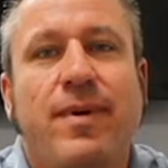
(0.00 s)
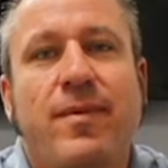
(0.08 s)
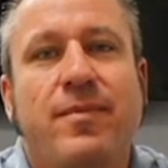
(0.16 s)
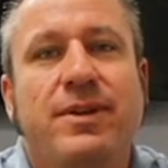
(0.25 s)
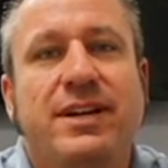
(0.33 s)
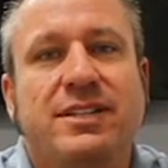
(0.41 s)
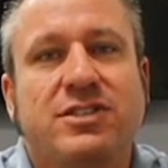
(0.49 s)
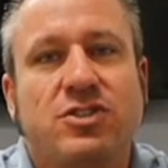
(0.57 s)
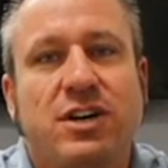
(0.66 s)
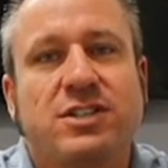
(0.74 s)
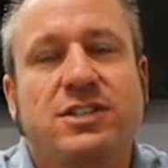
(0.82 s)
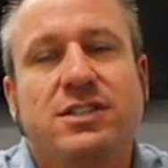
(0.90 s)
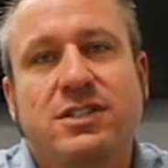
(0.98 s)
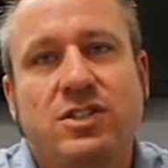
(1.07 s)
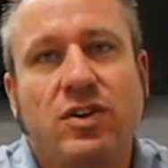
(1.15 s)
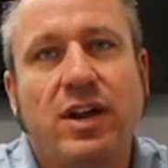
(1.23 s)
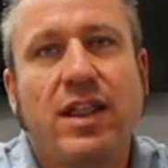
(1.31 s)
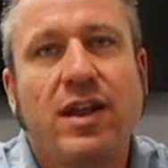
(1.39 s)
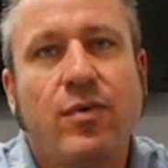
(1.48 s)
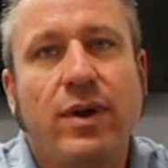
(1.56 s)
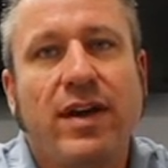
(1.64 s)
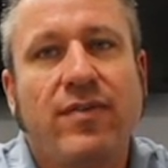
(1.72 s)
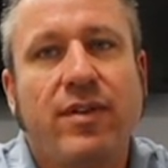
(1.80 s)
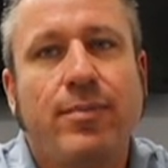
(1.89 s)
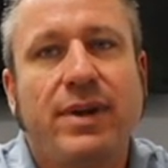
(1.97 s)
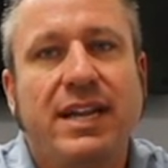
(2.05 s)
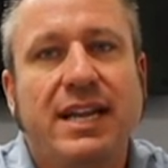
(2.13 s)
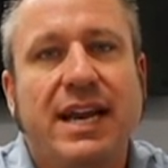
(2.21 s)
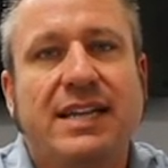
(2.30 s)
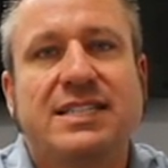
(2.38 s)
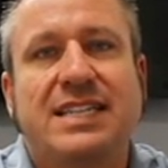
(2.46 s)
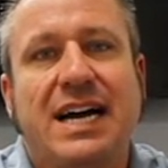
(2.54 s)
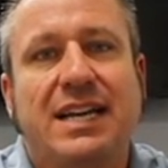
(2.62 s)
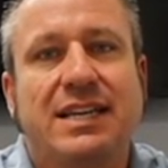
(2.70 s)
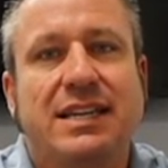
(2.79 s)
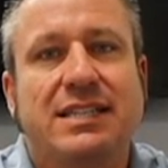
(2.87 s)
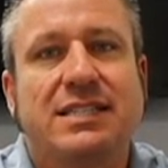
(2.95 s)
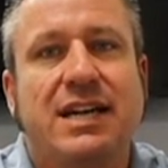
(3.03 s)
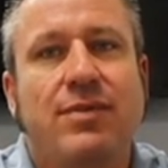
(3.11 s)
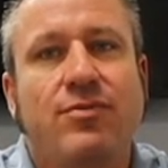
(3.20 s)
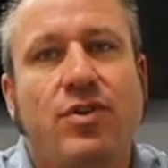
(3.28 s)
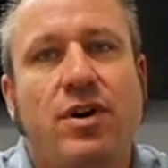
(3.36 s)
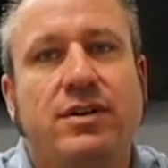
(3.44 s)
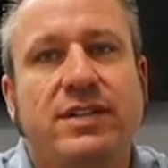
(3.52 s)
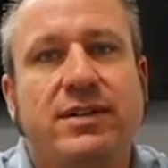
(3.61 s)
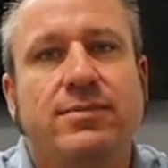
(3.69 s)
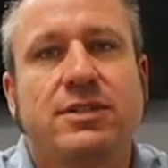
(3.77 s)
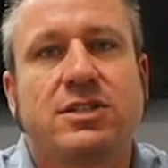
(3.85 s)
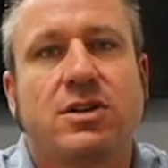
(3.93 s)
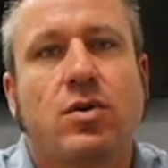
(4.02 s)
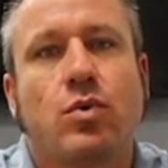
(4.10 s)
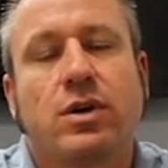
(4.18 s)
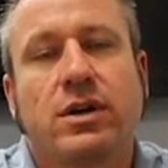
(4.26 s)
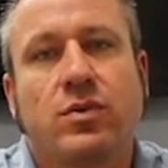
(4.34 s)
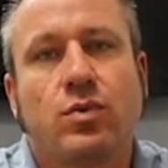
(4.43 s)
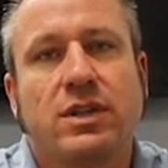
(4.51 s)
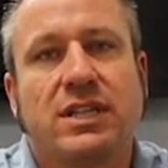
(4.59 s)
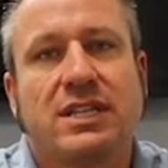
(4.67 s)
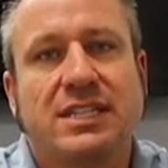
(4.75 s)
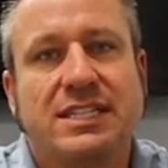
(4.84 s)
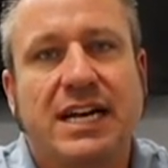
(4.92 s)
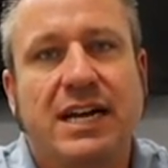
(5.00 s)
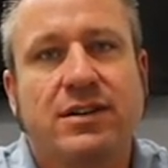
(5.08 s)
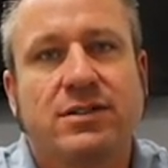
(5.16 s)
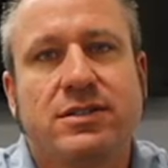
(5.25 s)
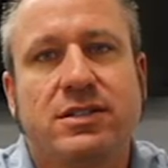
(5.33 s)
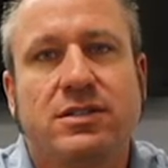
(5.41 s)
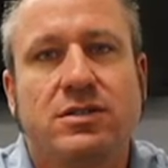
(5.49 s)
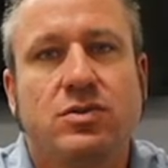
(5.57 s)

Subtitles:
MMD Construction. So now that we have the PDA signed, it's time for our team to start working with the designers,